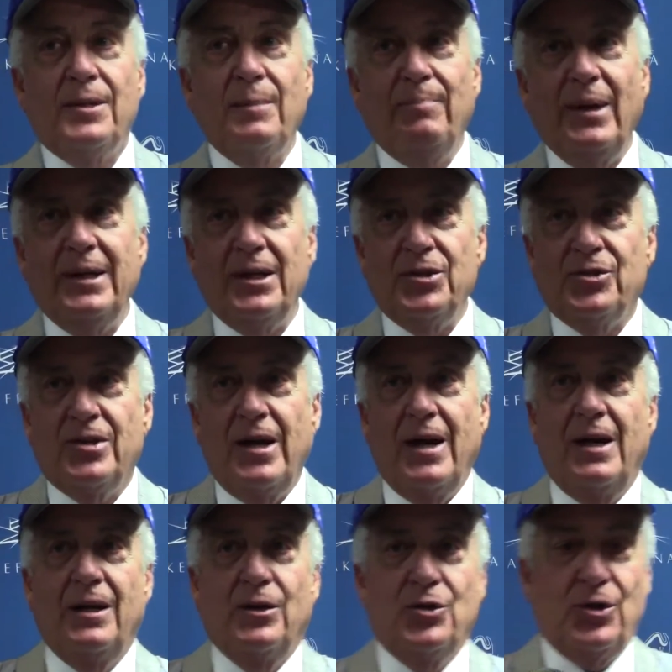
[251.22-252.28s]
The biggest
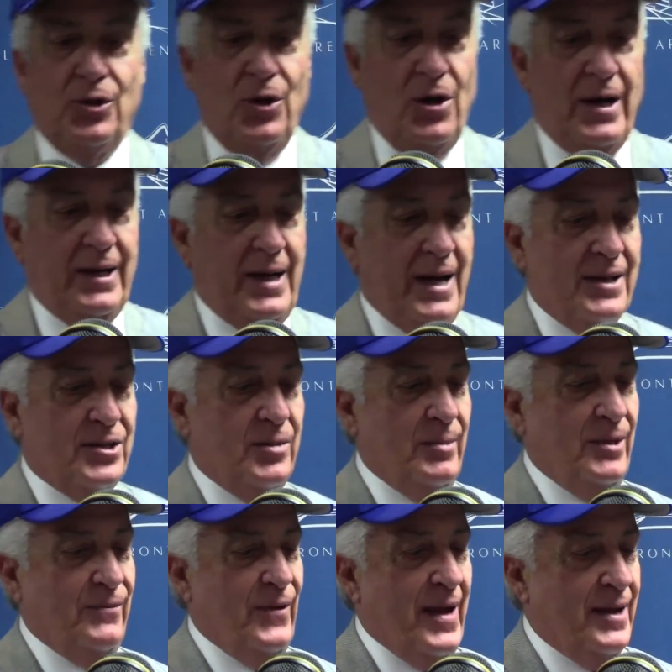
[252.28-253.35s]
challenge, you know, I got
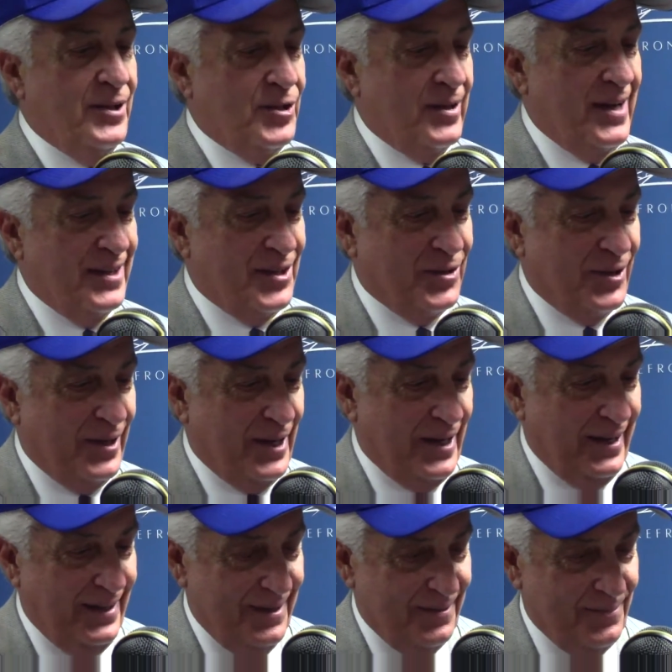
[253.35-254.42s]
some advice
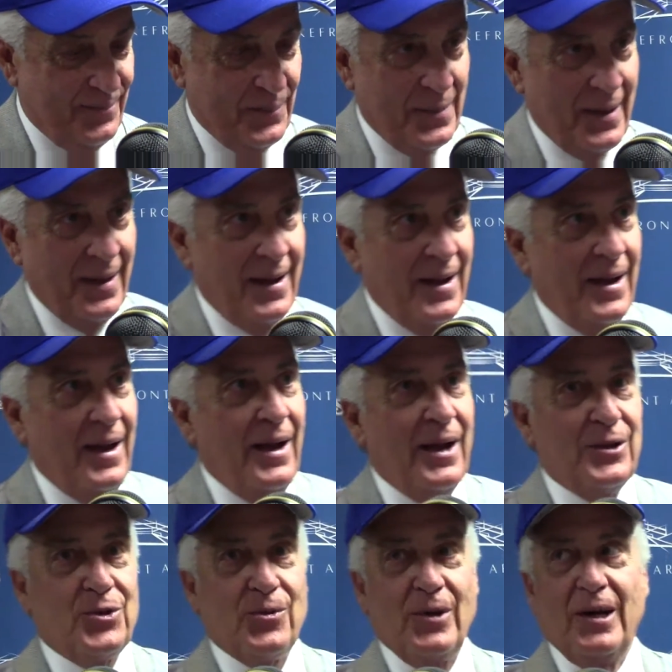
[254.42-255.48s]
yesterday.
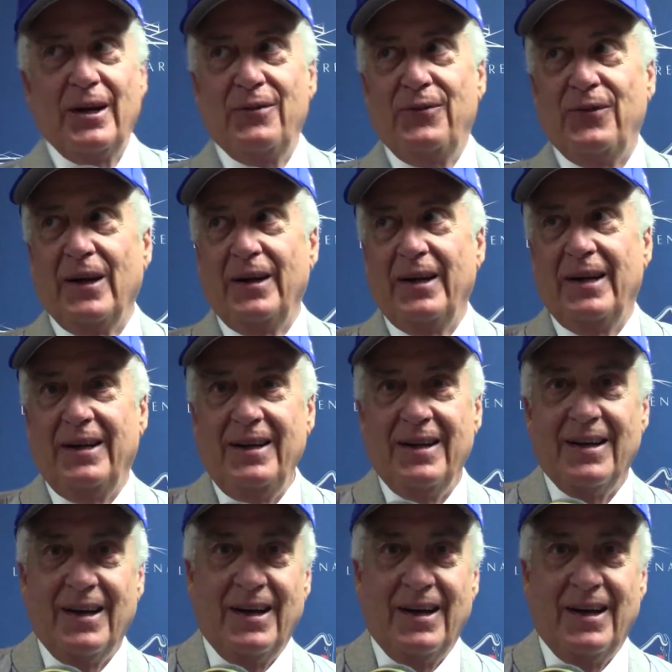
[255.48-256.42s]
It's really funny.